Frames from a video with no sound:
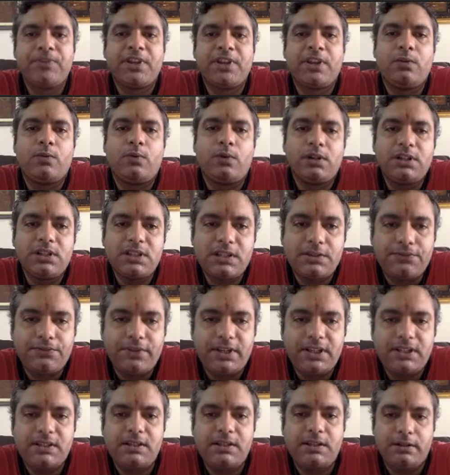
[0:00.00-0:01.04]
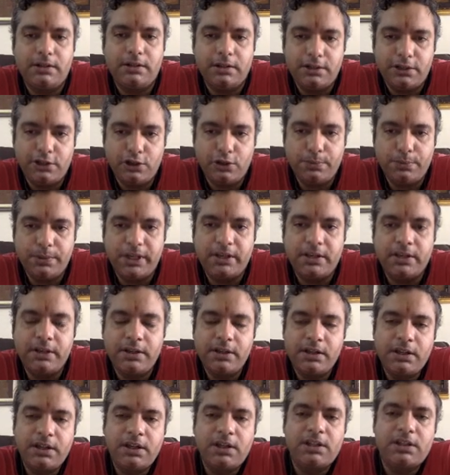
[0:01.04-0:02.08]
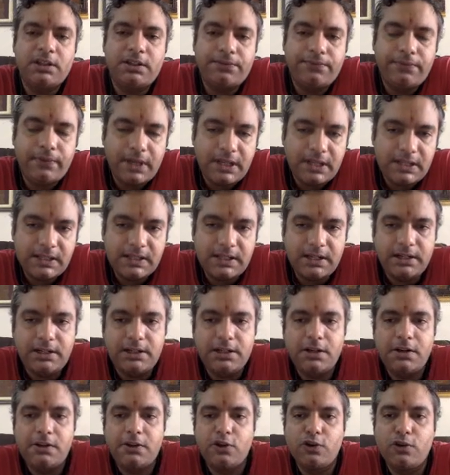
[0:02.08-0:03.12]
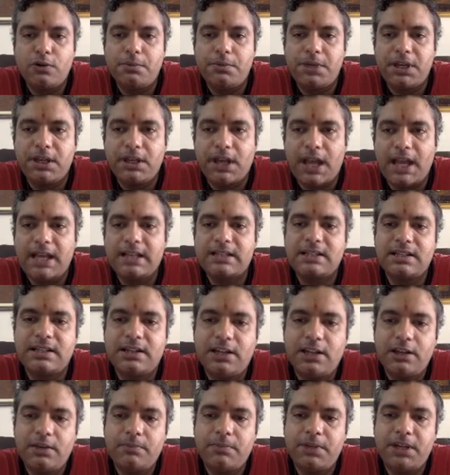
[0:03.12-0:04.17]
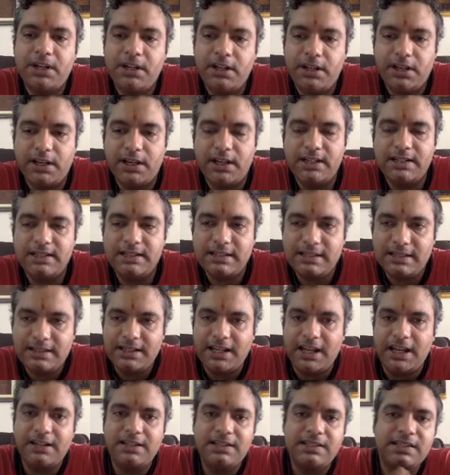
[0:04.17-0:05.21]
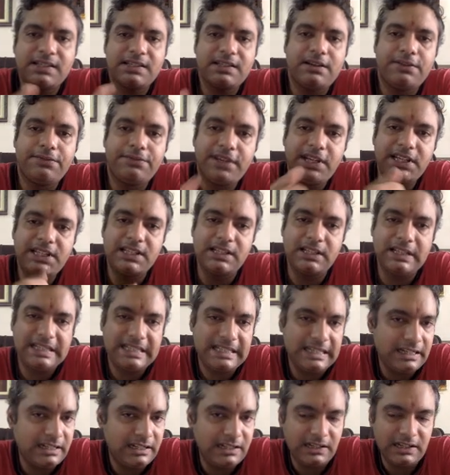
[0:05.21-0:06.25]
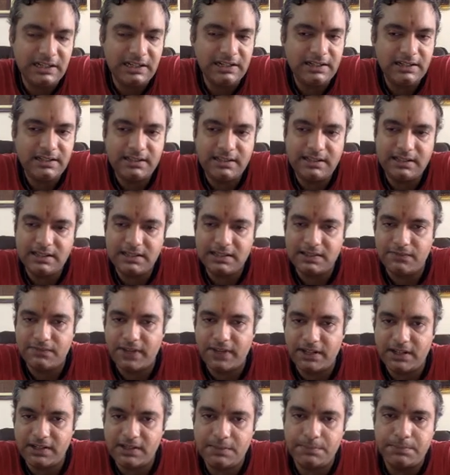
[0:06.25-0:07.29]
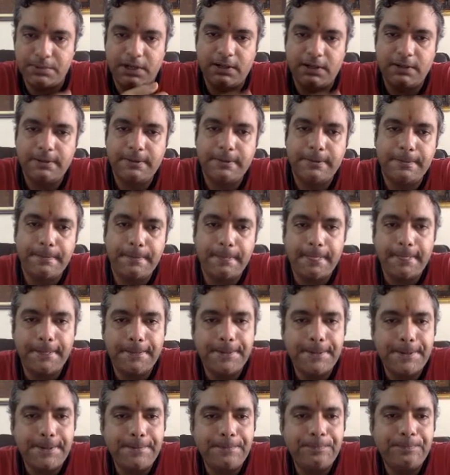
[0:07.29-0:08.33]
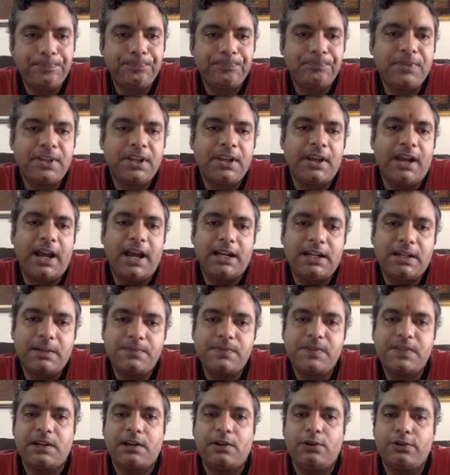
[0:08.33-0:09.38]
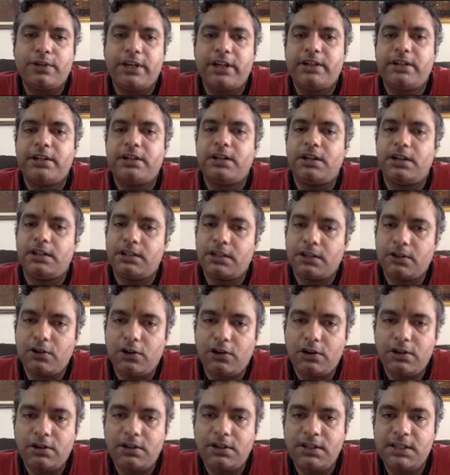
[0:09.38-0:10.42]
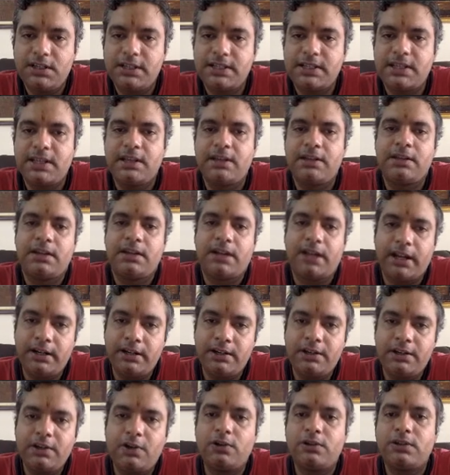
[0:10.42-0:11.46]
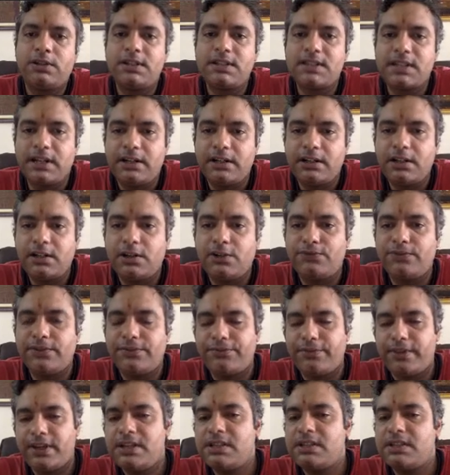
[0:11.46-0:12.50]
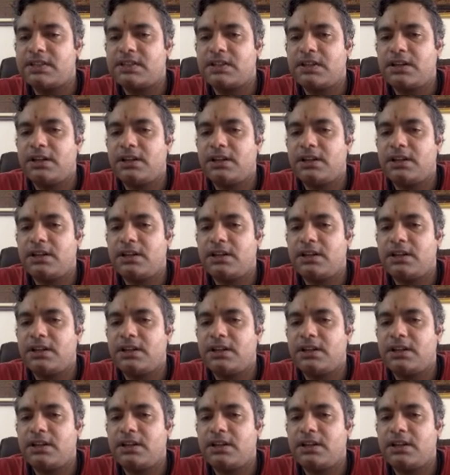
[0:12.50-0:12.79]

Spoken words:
What is a face-centered cubic? The face-centered cubic, as the name indicates, there is a face in the center. This is very simple. Atoms are located at the corners and on the center of the face.